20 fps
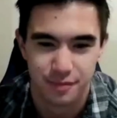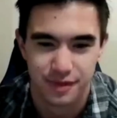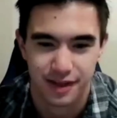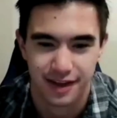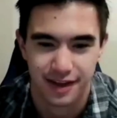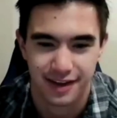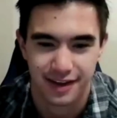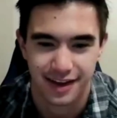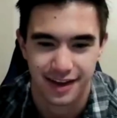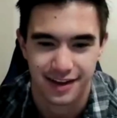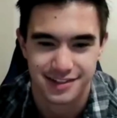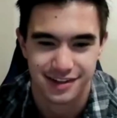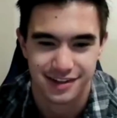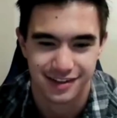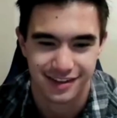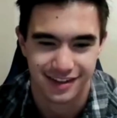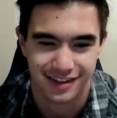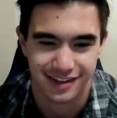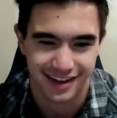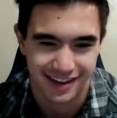guitar playing
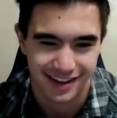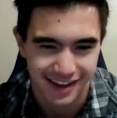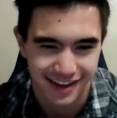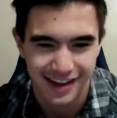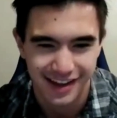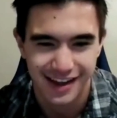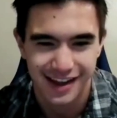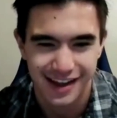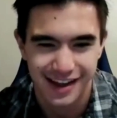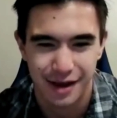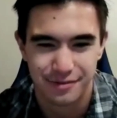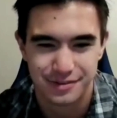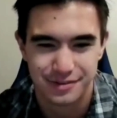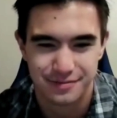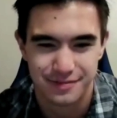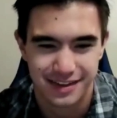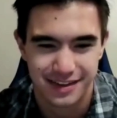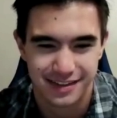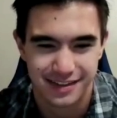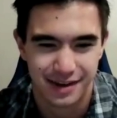actually
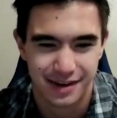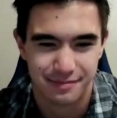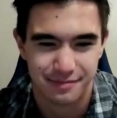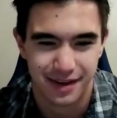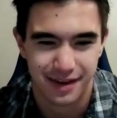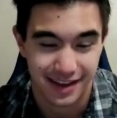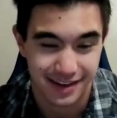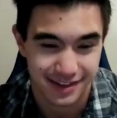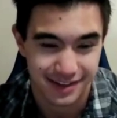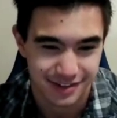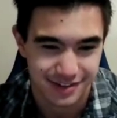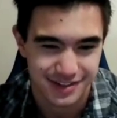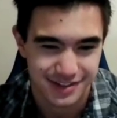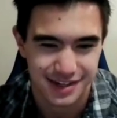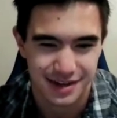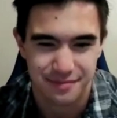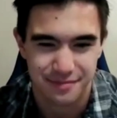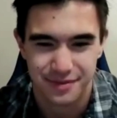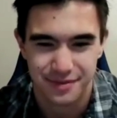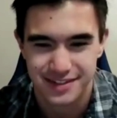helped me land my
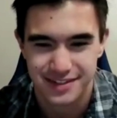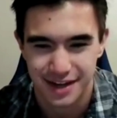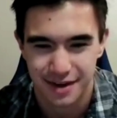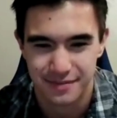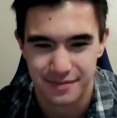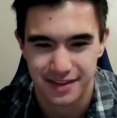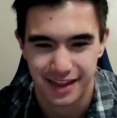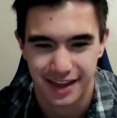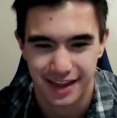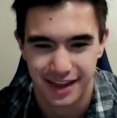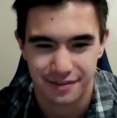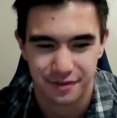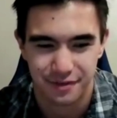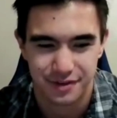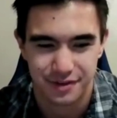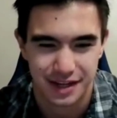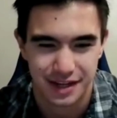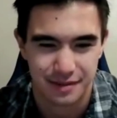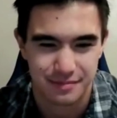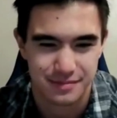internship, which helped me
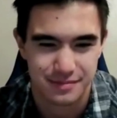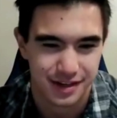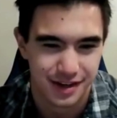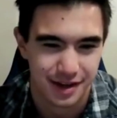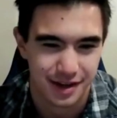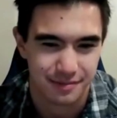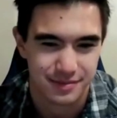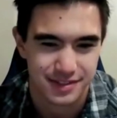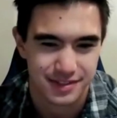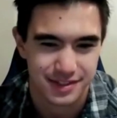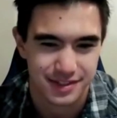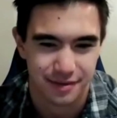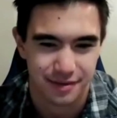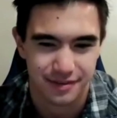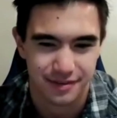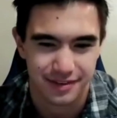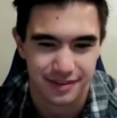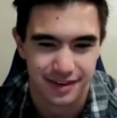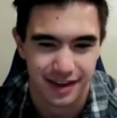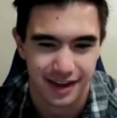land a full-time job.
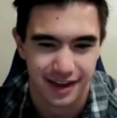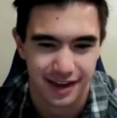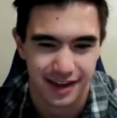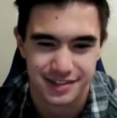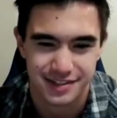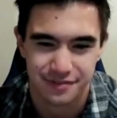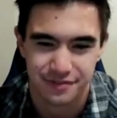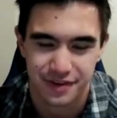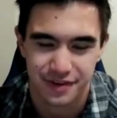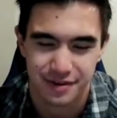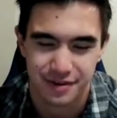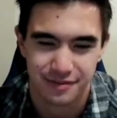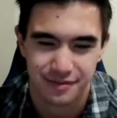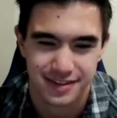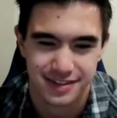So I guess if